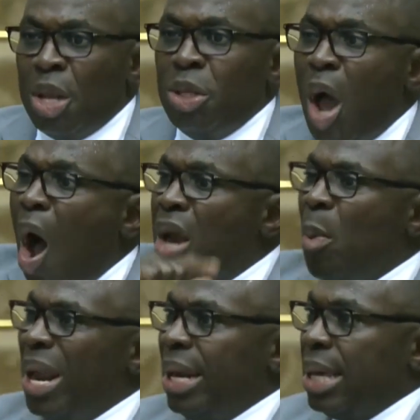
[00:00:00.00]
No
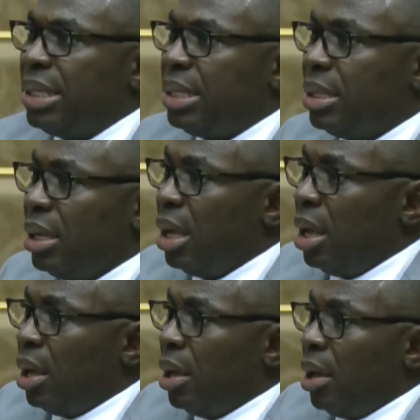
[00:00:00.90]
unwillingness.
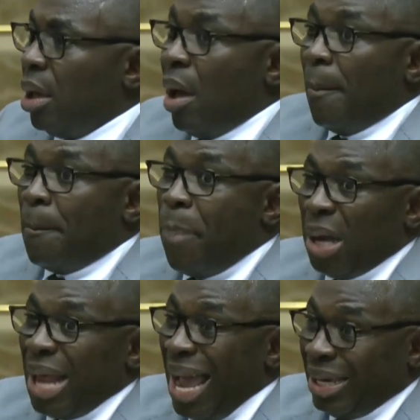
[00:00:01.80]

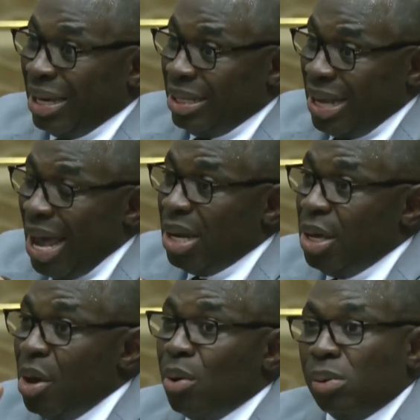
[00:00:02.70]
But I can tell
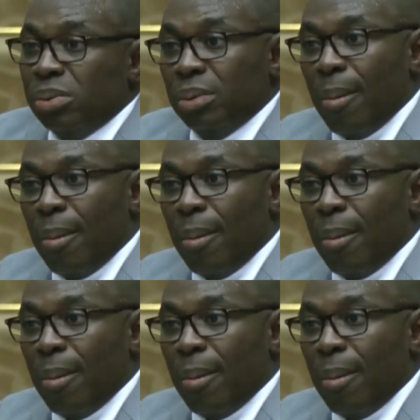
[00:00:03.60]
you,